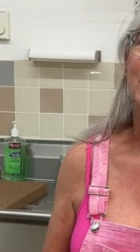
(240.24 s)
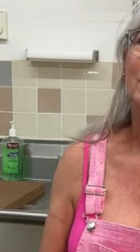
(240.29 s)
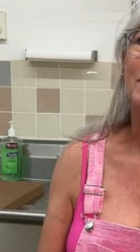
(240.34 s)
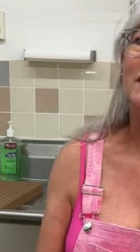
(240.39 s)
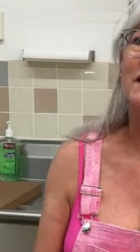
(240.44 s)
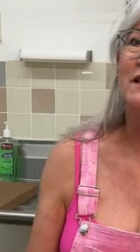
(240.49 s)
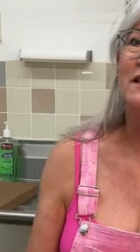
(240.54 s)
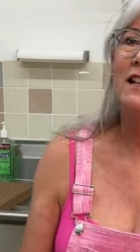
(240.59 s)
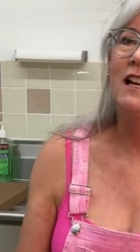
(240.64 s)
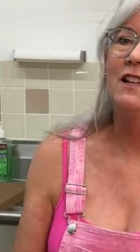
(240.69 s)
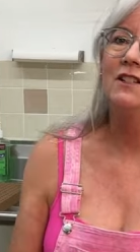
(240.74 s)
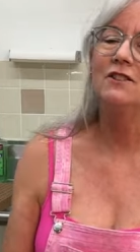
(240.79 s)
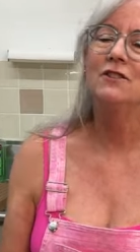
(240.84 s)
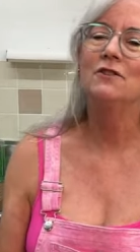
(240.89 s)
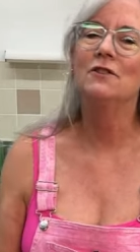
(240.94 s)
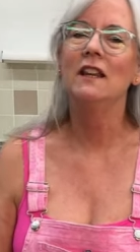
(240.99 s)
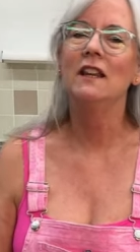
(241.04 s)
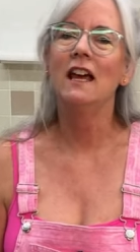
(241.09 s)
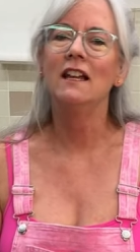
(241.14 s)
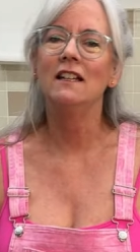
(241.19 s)
the reason I
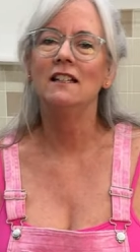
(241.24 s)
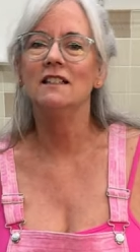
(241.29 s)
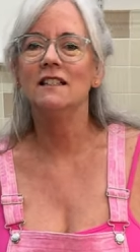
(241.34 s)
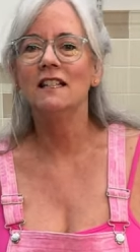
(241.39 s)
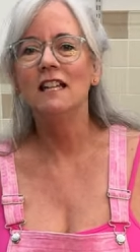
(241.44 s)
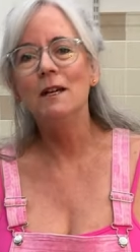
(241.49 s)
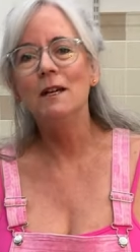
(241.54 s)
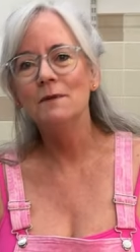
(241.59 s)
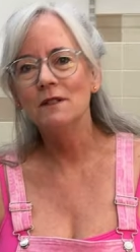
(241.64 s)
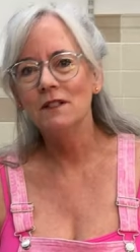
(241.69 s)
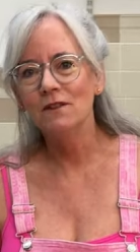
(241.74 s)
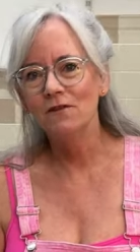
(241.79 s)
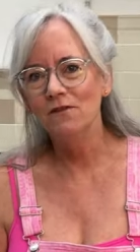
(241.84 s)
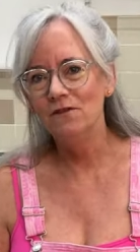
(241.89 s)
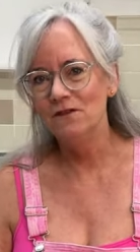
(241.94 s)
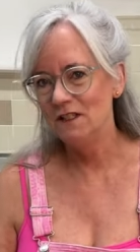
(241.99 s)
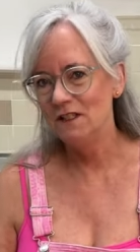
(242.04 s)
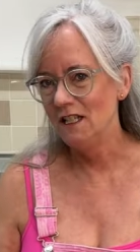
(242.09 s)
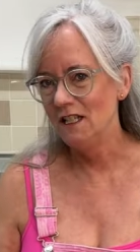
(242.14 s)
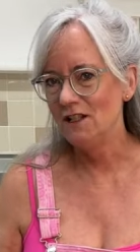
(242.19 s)
do that is keeps the
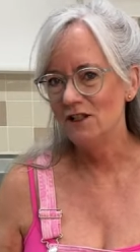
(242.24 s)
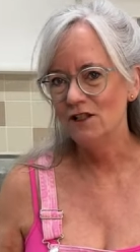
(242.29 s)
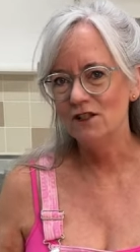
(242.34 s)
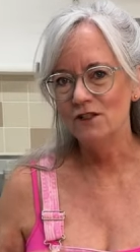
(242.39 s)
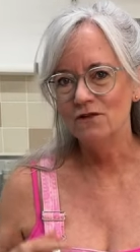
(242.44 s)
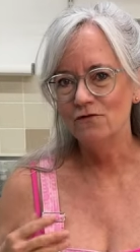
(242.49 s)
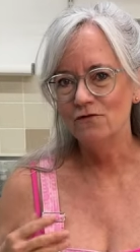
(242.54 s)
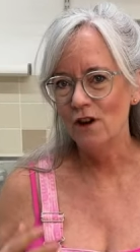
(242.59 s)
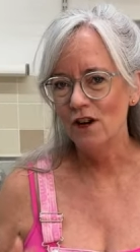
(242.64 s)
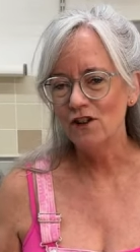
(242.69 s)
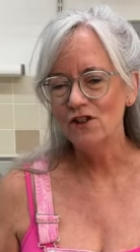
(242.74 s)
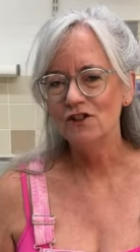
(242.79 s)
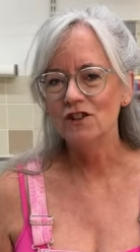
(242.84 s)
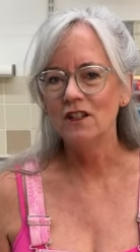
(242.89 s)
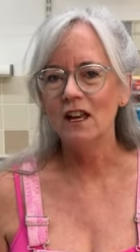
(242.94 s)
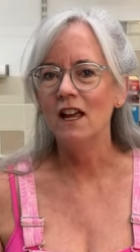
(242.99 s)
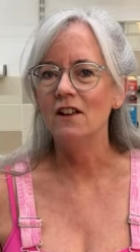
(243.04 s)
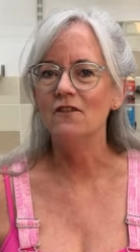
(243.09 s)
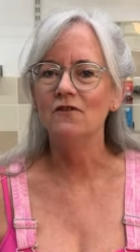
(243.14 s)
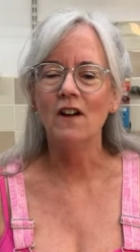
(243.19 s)
seeds fresh
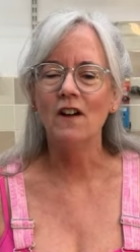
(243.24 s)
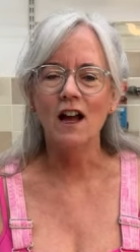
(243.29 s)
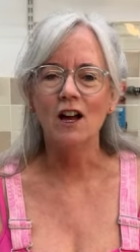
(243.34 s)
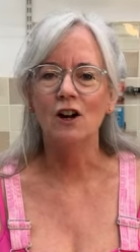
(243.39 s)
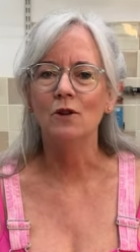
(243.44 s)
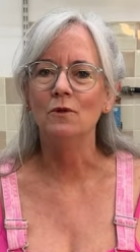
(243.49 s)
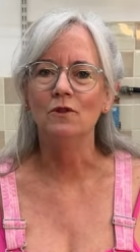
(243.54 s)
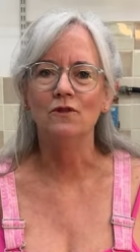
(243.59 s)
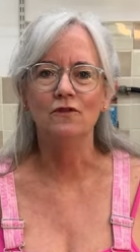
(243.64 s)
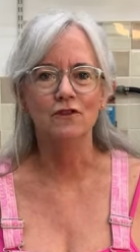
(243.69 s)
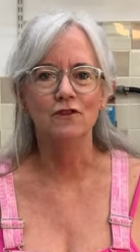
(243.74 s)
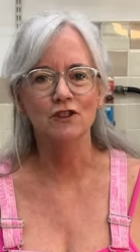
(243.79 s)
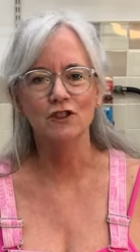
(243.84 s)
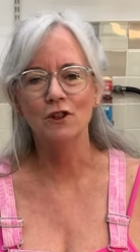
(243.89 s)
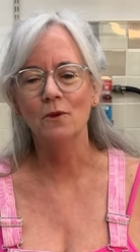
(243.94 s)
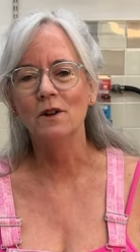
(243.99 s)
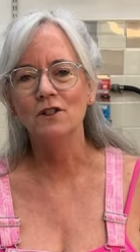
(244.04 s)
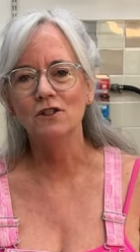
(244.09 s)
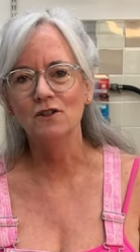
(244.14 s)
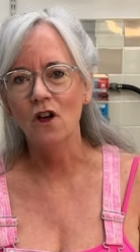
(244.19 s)
and viable for so
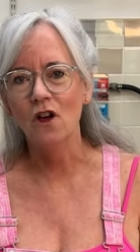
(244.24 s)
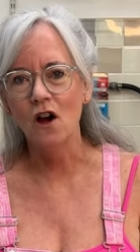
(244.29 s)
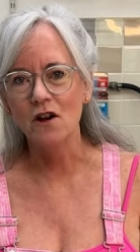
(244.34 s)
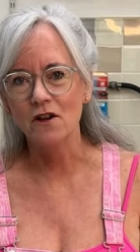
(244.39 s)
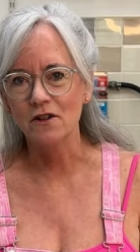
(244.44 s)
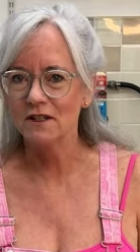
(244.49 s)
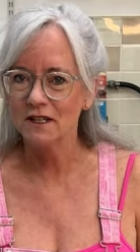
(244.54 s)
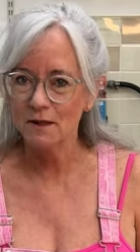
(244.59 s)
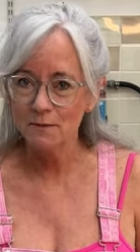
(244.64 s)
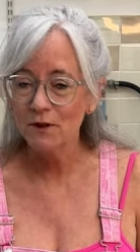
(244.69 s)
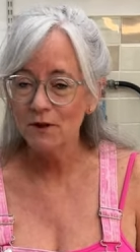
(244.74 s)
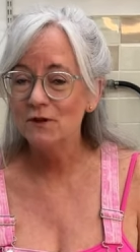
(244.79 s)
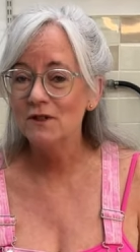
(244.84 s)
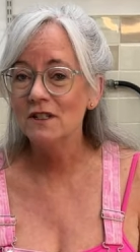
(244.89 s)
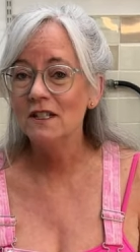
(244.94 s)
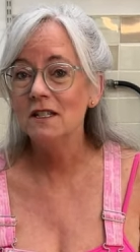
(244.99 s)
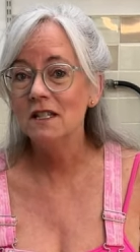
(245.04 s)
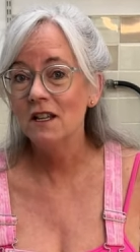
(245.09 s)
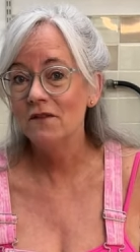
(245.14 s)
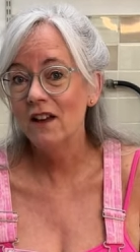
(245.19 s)
much longer. Some of those
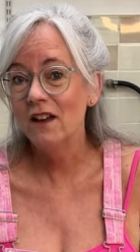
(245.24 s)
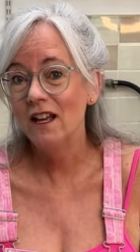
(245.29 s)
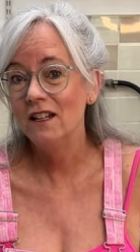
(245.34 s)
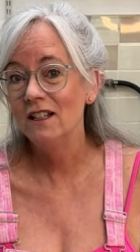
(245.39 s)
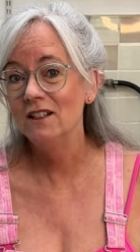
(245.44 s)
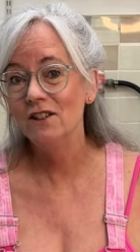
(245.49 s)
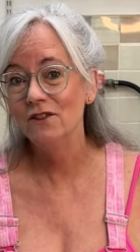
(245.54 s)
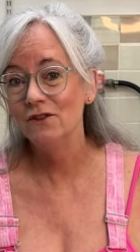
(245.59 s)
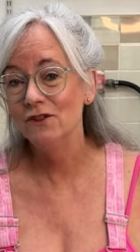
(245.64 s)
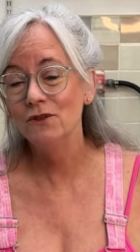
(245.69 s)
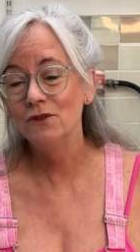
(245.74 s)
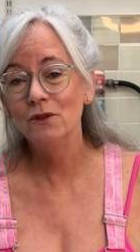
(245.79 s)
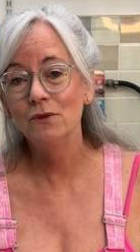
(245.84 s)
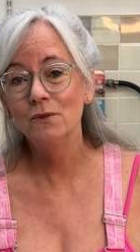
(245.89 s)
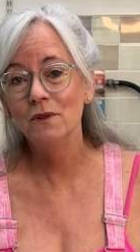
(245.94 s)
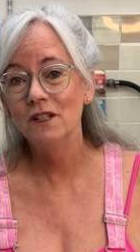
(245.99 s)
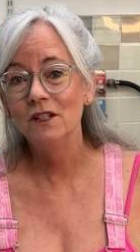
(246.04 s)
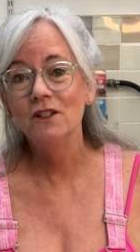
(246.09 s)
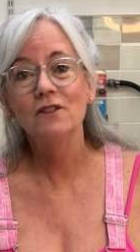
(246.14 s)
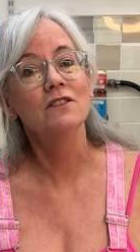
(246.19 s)
seeds I've had in there two,
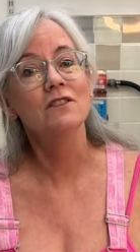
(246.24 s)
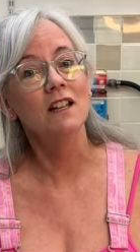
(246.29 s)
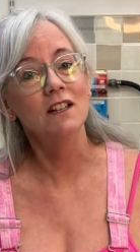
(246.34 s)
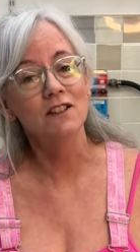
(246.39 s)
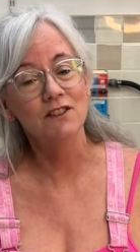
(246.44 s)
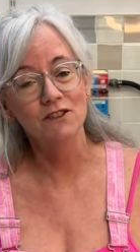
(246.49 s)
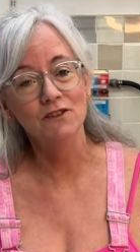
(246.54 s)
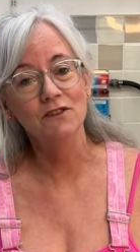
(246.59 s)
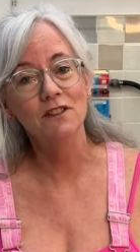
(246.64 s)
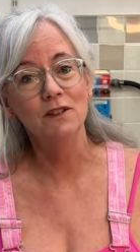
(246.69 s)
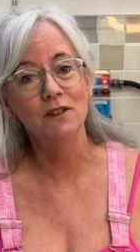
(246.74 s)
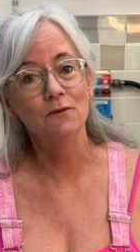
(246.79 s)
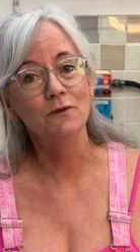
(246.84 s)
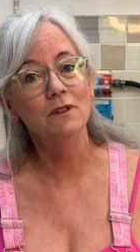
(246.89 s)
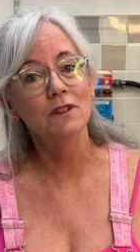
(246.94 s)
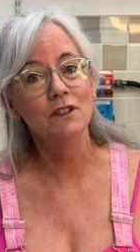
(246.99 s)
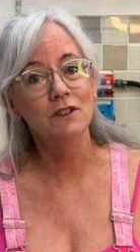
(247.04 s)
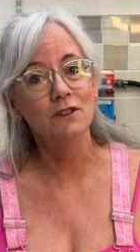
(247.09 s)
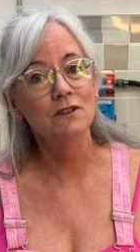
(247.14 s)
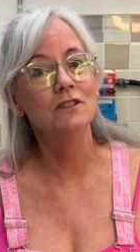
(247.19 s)
three years and I still get
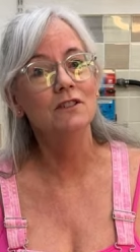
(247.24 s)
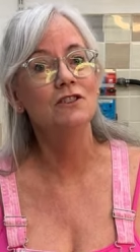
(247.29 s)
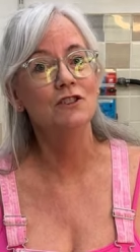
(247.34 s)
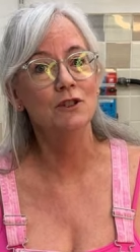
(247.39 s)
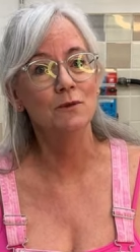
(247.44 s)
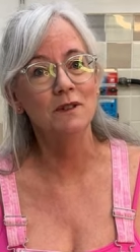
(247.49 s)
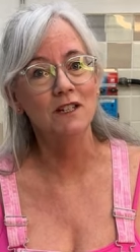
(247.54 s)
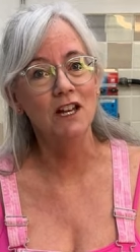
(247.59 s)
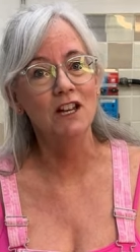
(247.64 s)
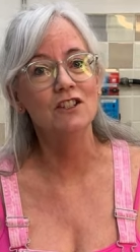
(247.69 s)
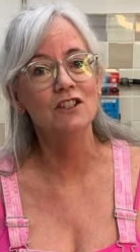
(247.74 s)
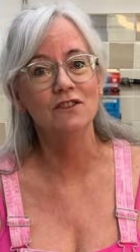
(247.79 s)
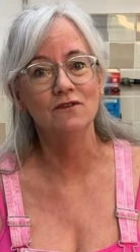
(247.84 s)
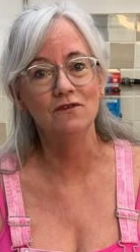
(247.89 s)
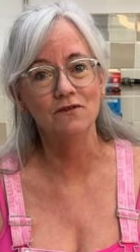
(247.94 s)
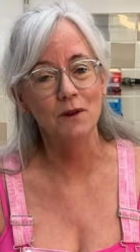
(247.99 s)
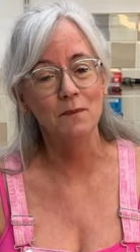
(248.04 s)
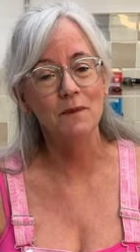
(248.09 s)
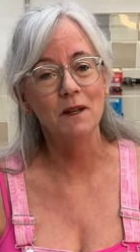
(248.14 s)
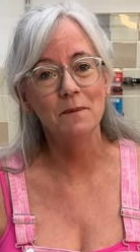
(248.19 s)
really good germination
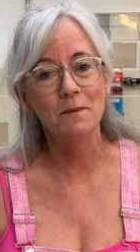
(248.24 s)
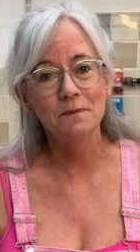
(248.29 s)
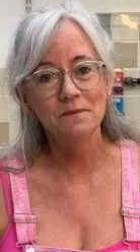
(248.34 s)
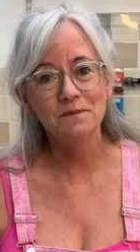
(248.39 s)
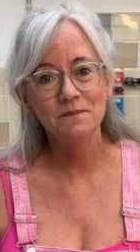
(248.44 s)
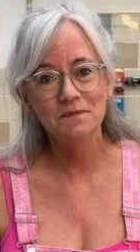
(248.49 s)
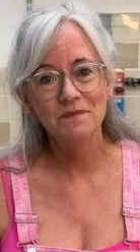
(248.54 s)
from them.